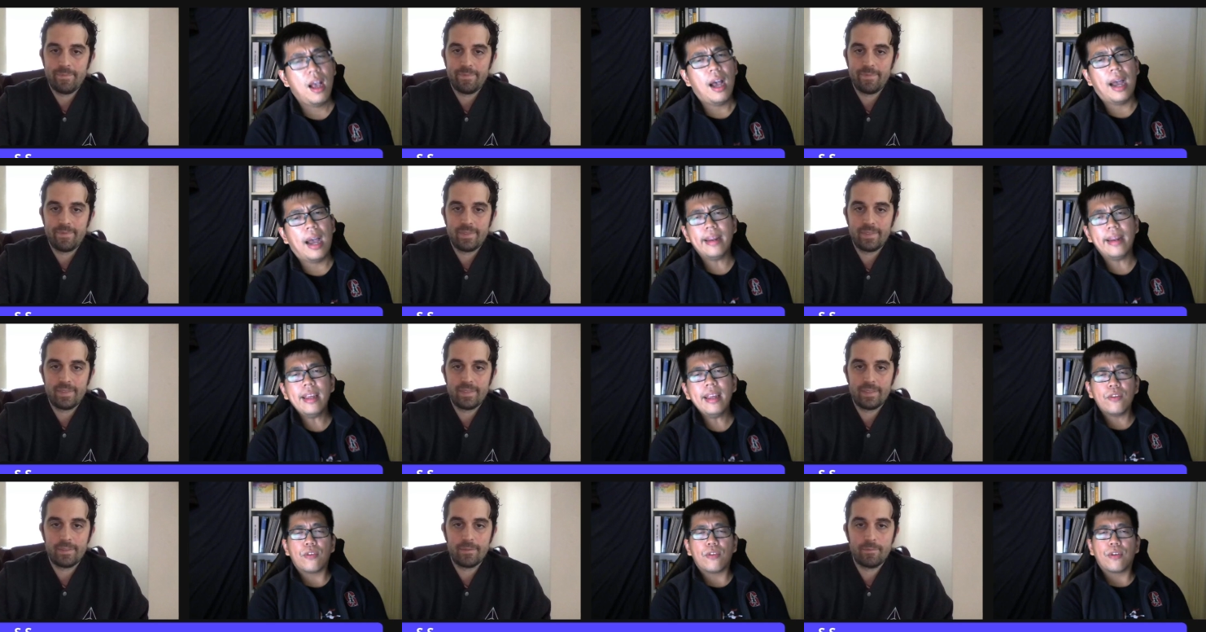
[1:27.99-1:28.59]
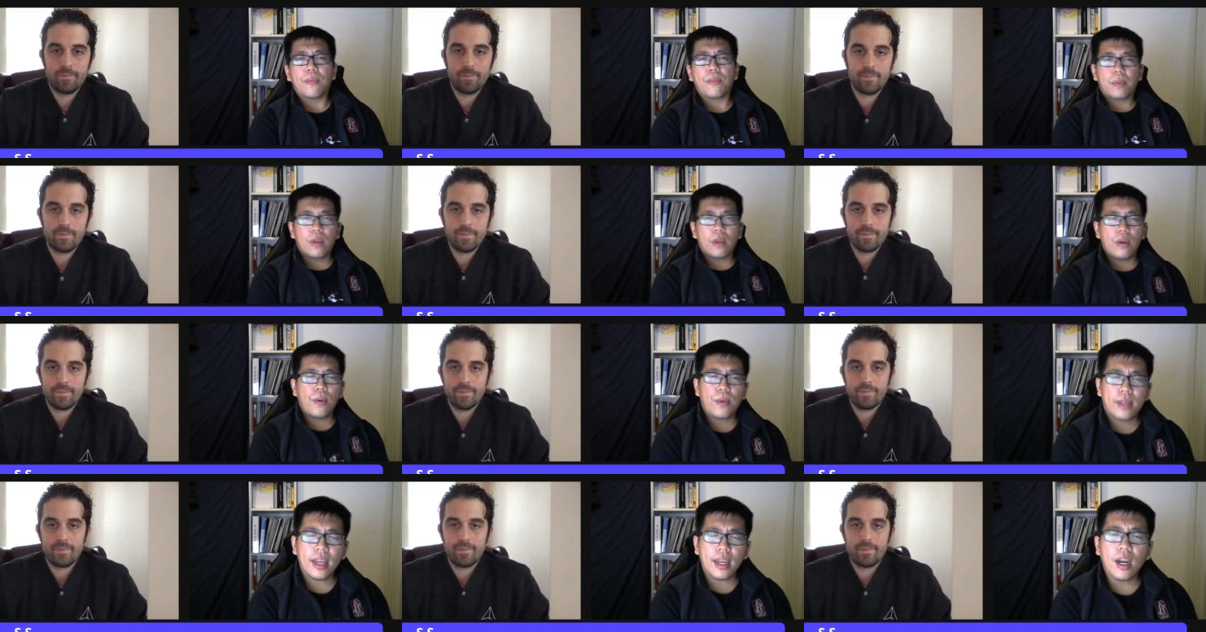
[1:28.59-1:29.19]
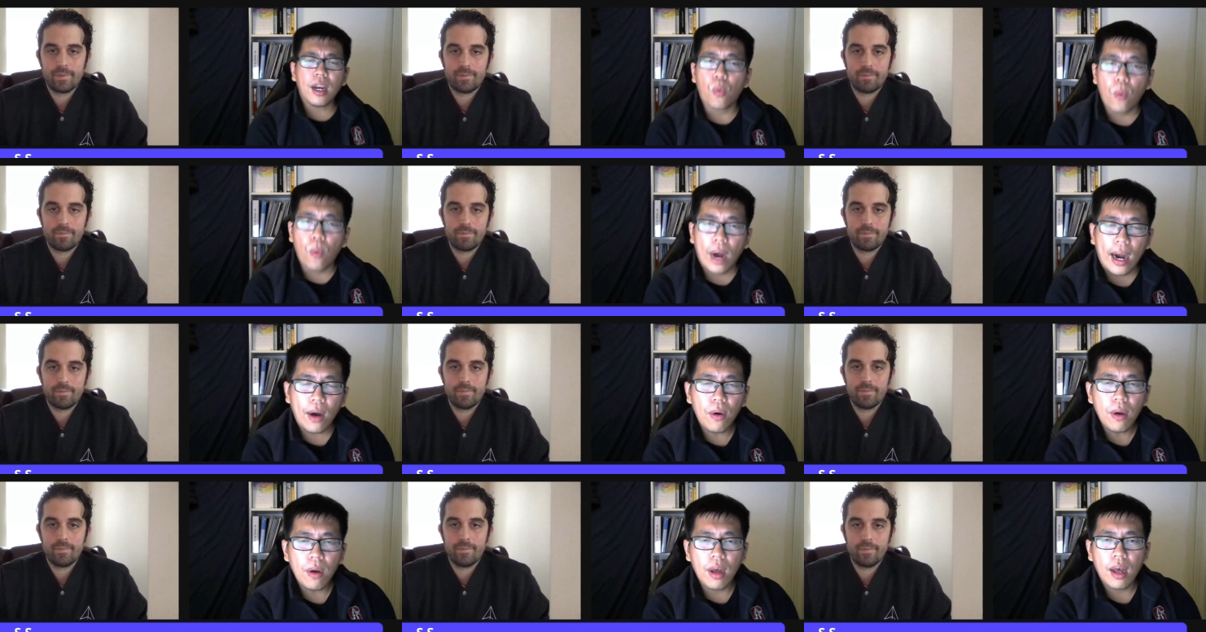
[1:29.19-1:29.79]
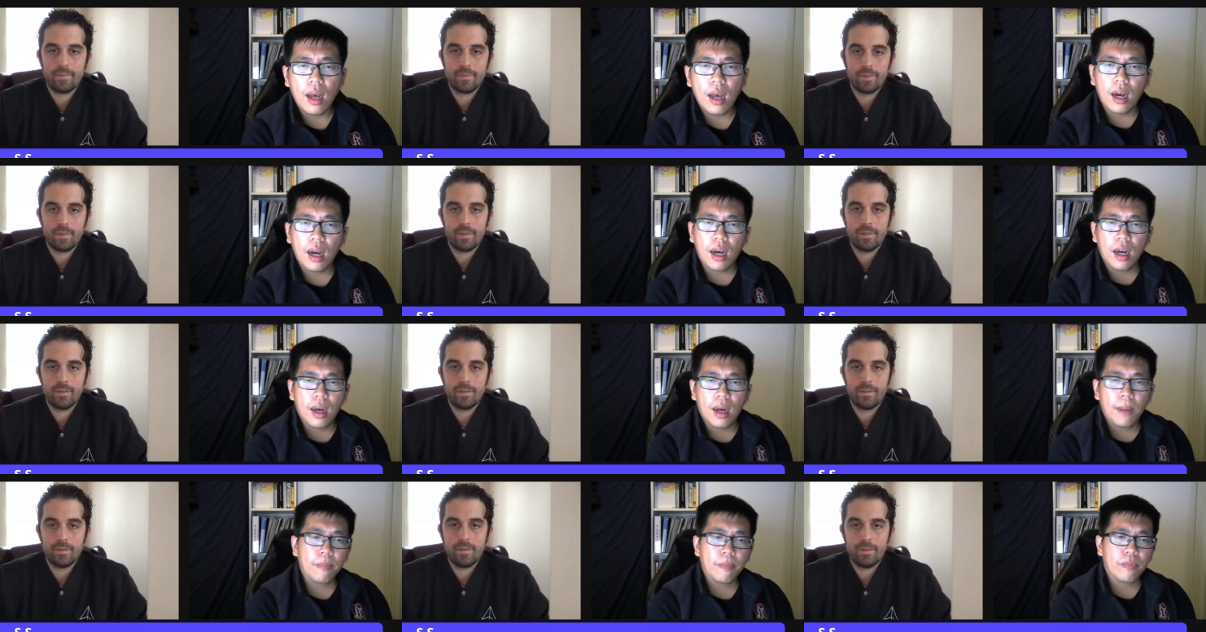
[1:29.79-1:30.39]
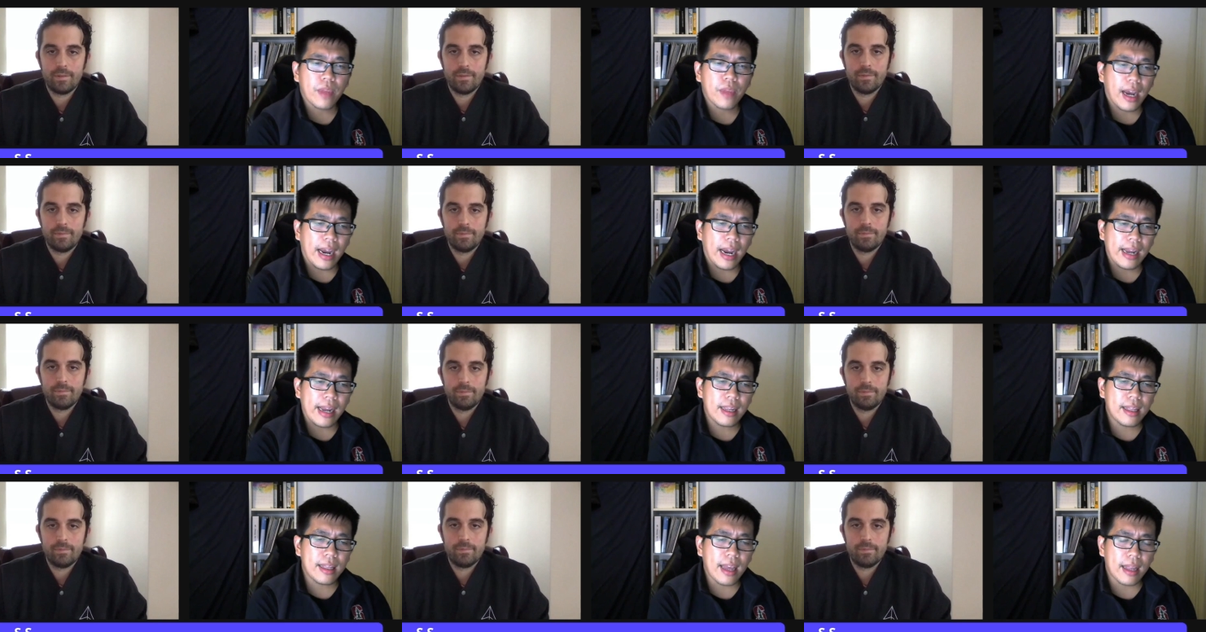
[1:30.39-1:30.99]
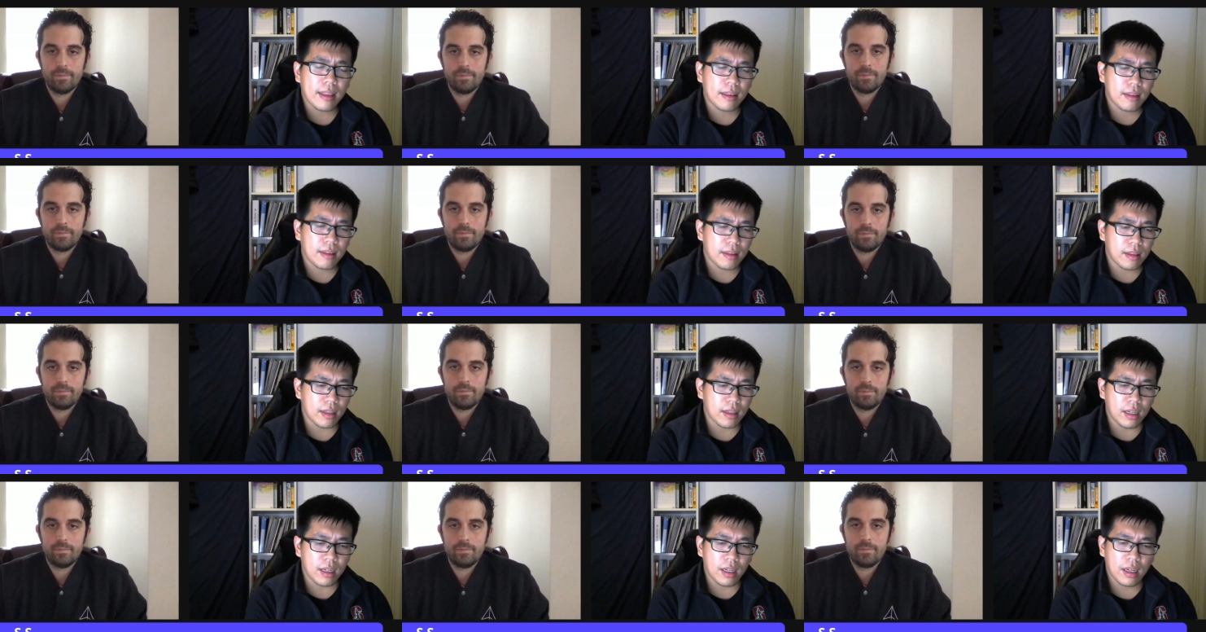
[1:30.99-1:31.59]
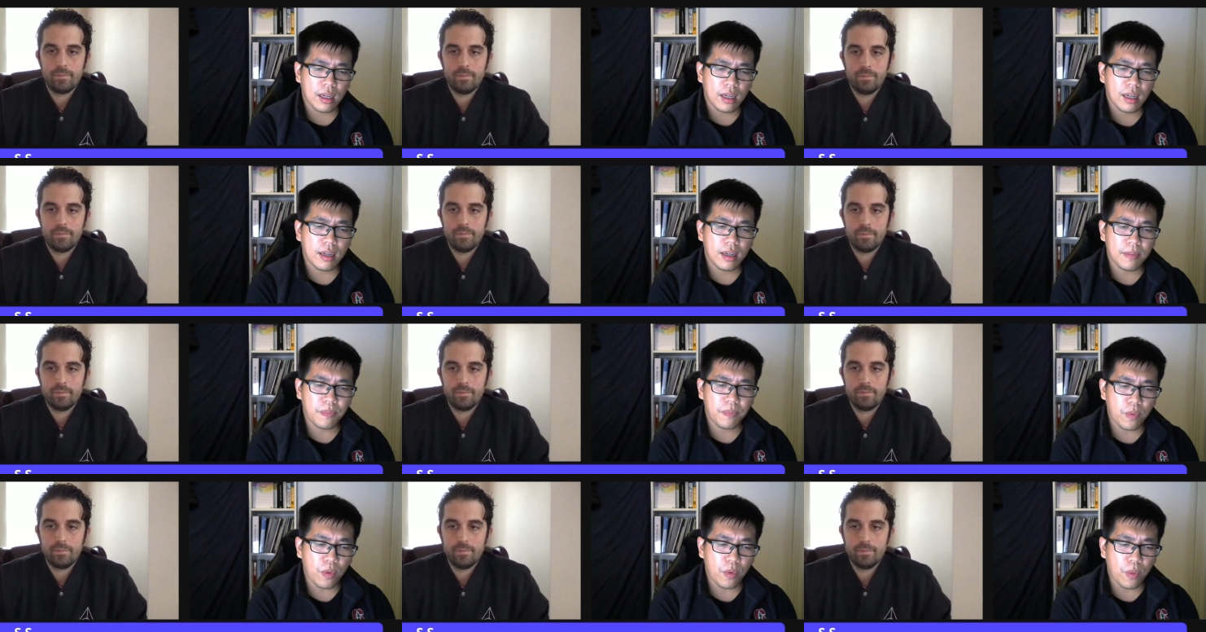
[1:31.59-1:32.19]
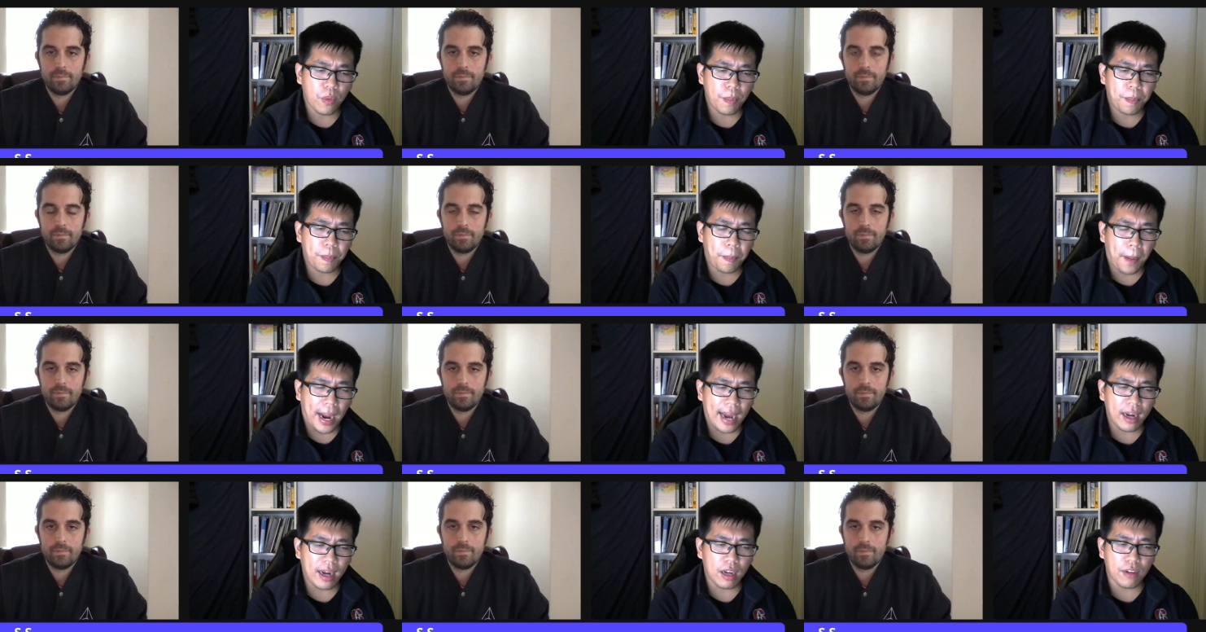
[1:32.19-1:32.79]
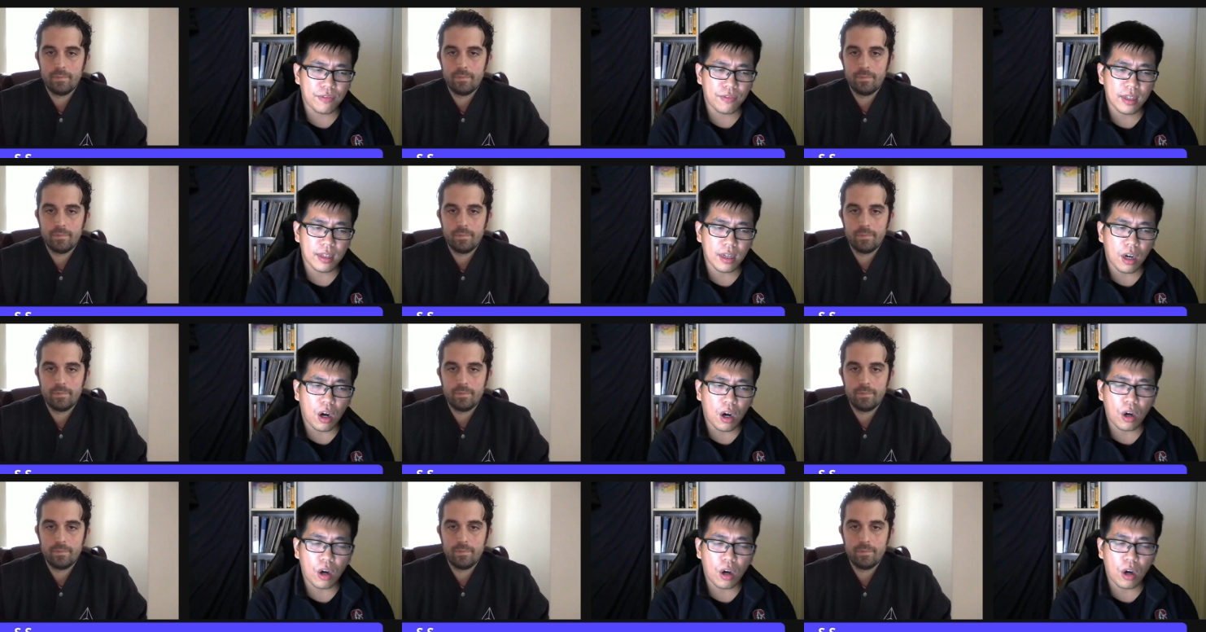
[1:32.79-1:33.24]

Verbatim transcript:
Speaker 1: I think it will take a while. I think that the part of the